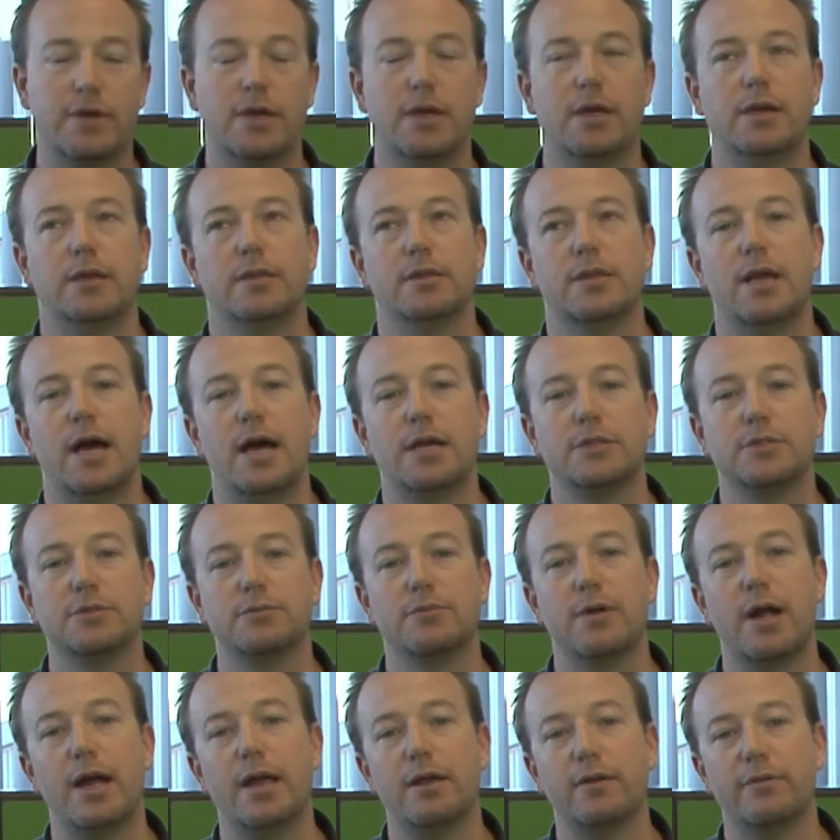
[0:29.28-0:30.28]
a large
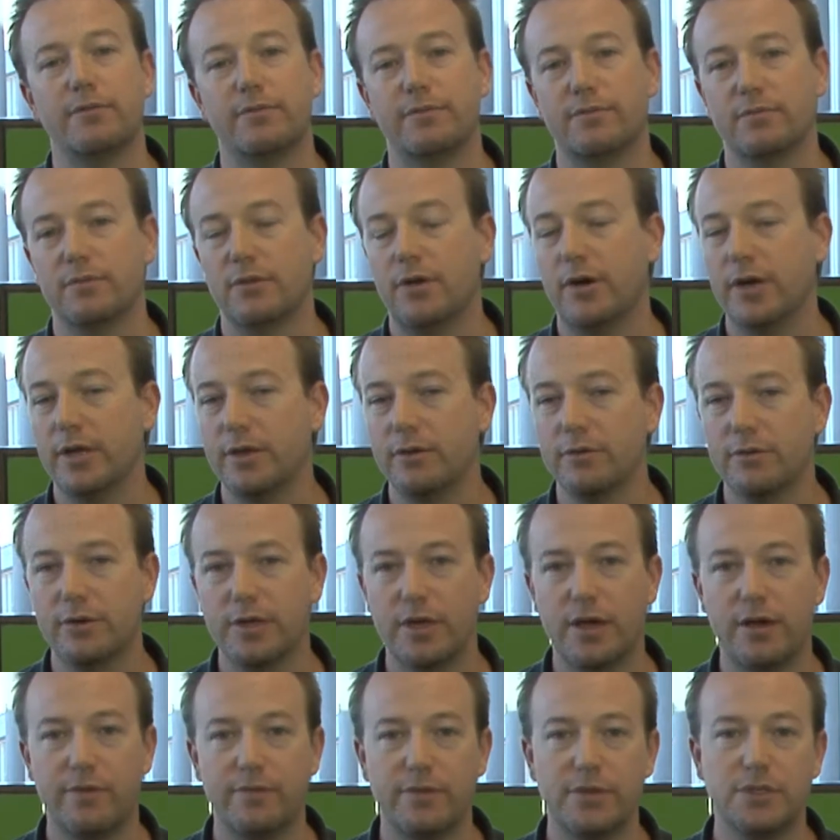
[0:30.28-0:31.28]
array of lighting,
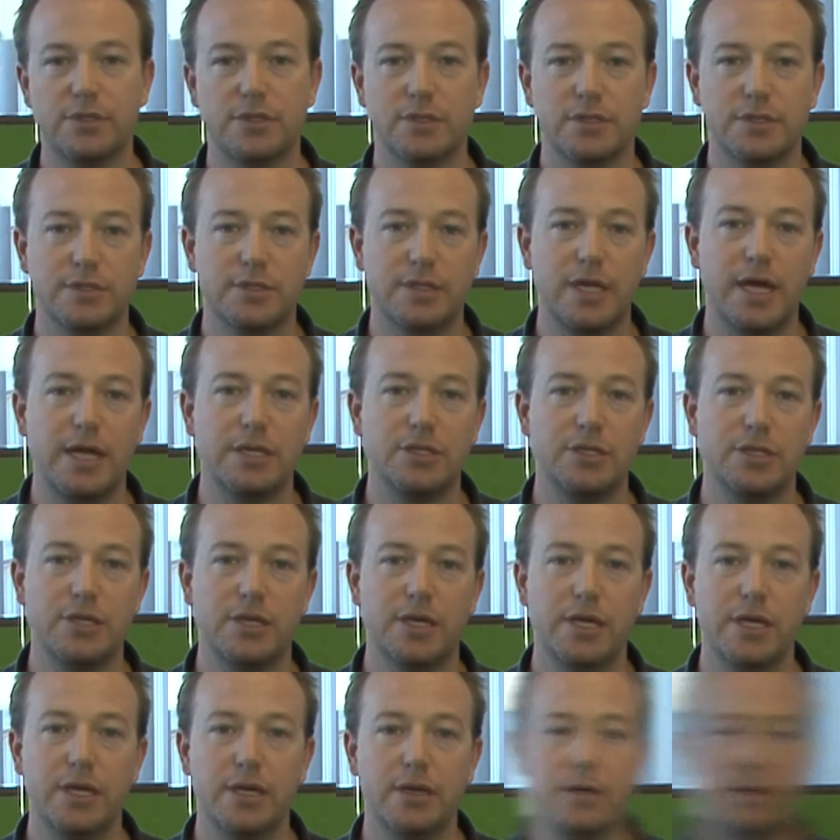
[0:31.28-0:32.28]
audio, vision and staging
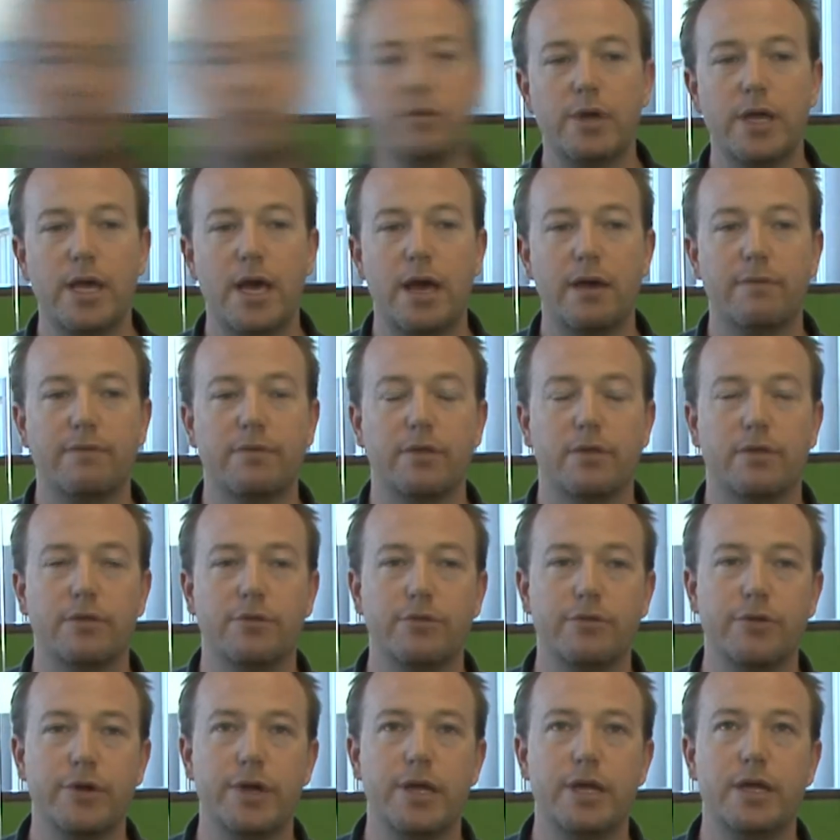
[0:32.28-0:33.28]
gear. We have the
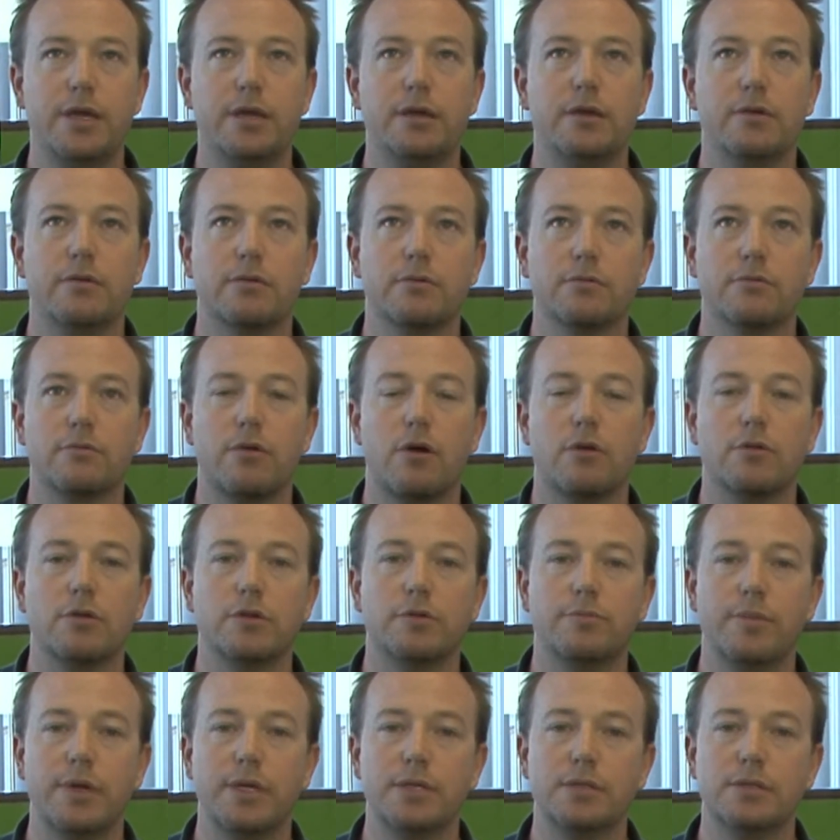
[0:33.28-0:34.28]
3
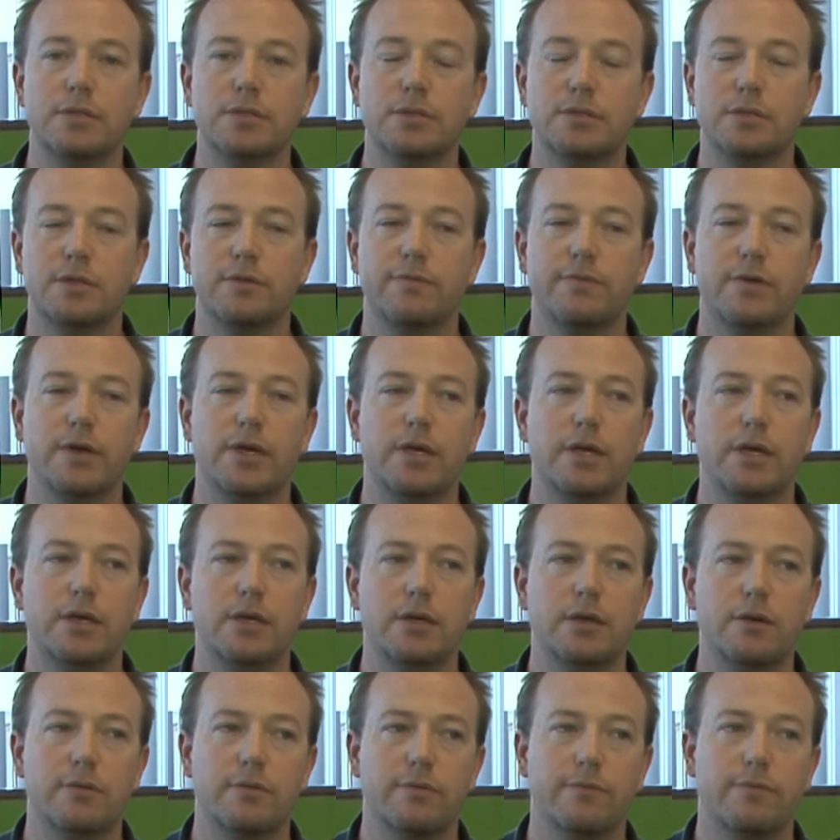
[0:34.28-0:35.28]
Roland mixers, the
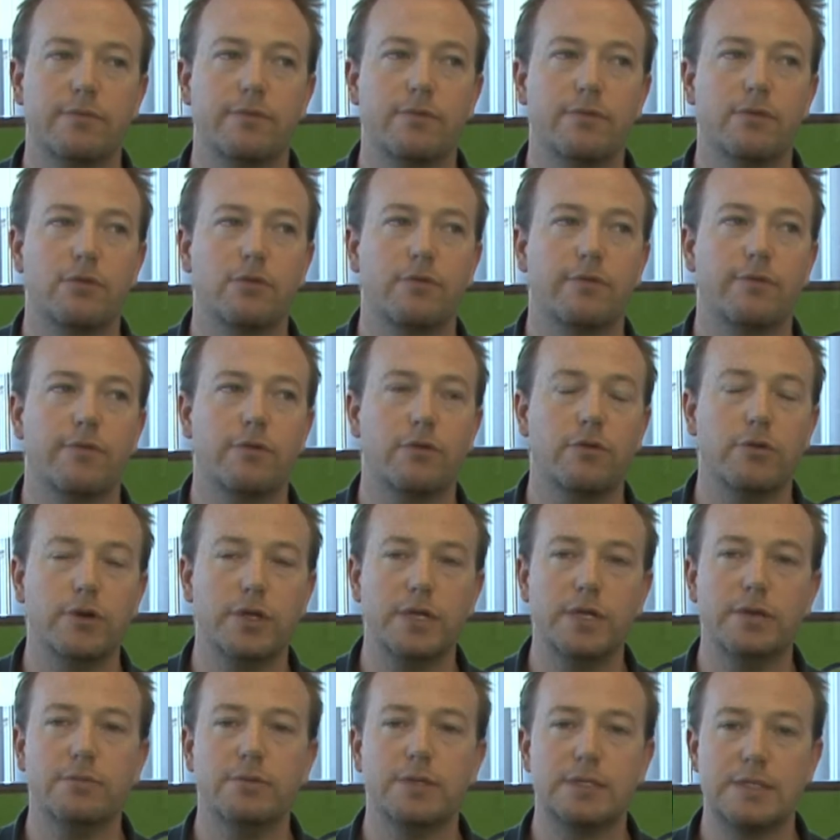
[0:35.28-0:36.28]

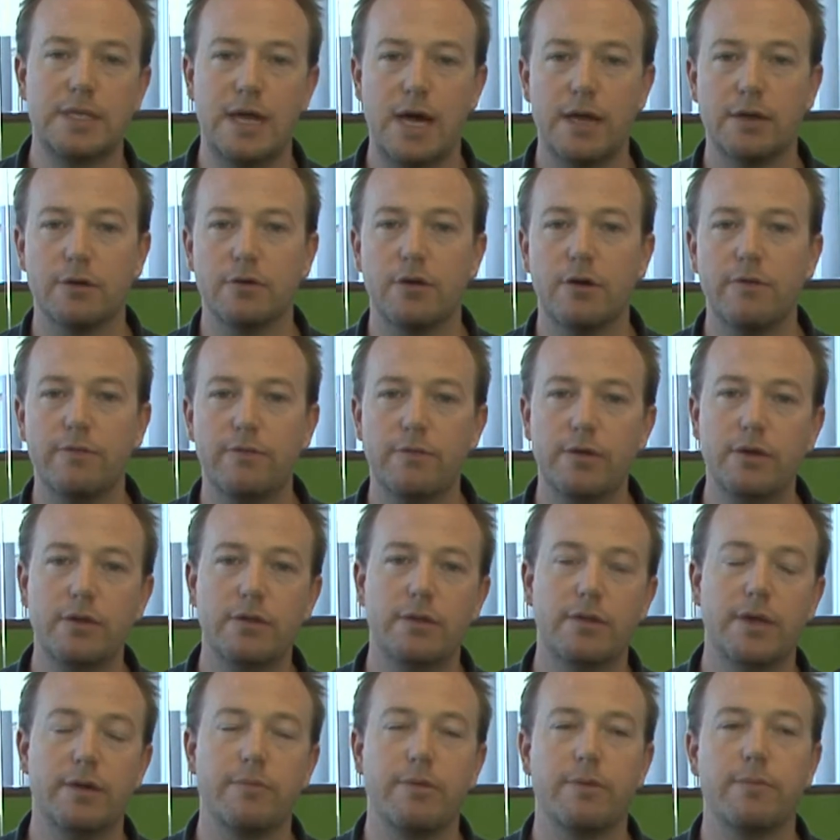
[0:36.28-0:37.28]
V440 we started off
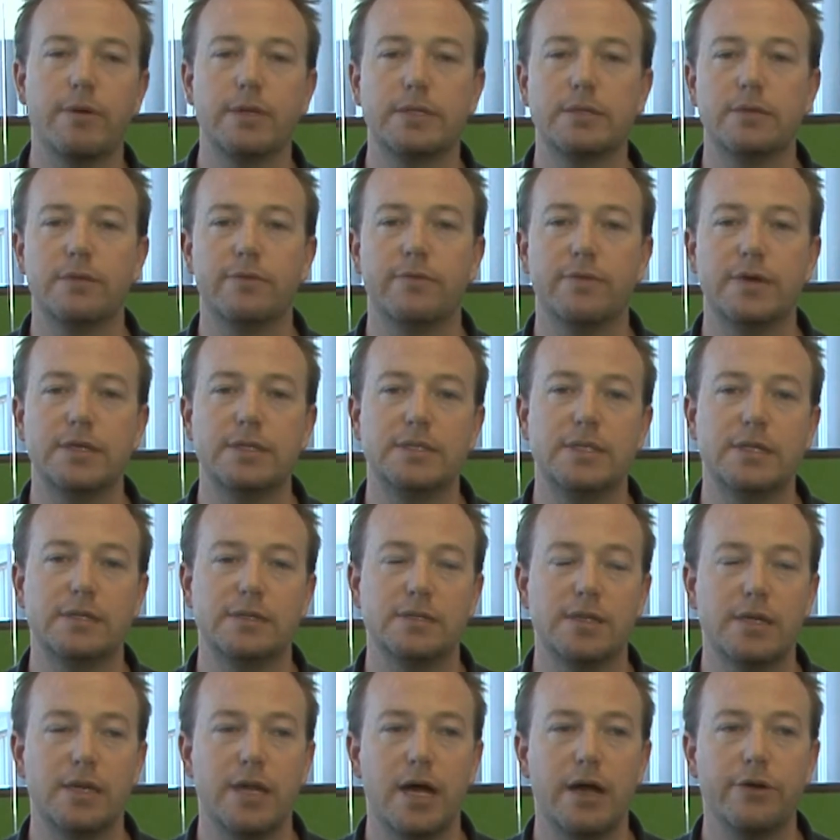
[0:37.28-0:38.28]
with, then we went to the
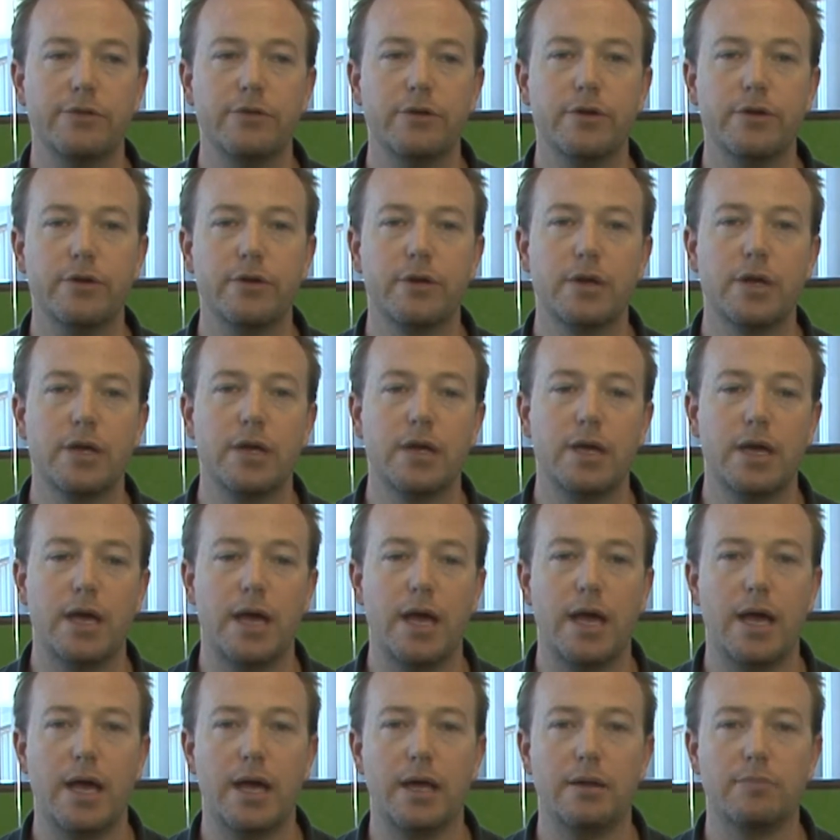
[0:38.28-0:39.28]
V1600
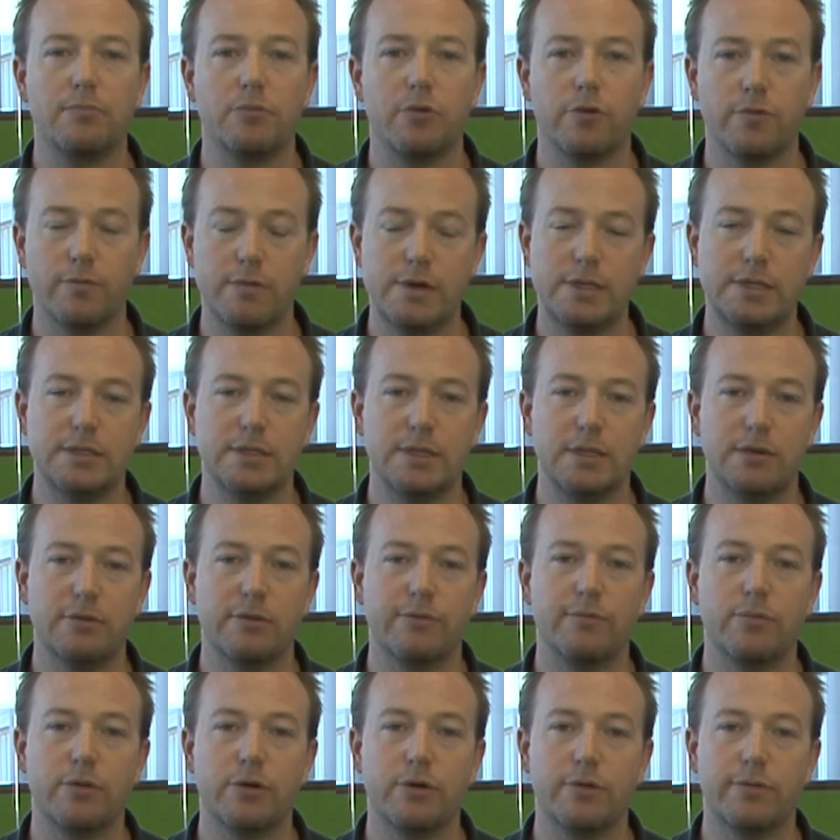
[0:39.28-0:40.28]
and more recently
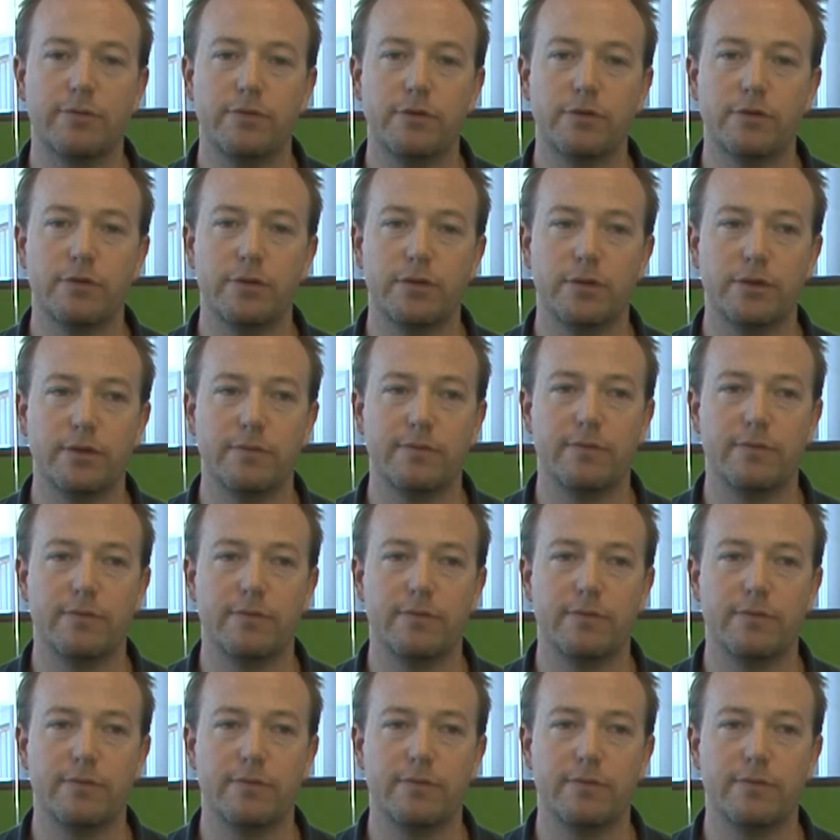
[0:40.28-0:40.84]
we've bought a few of the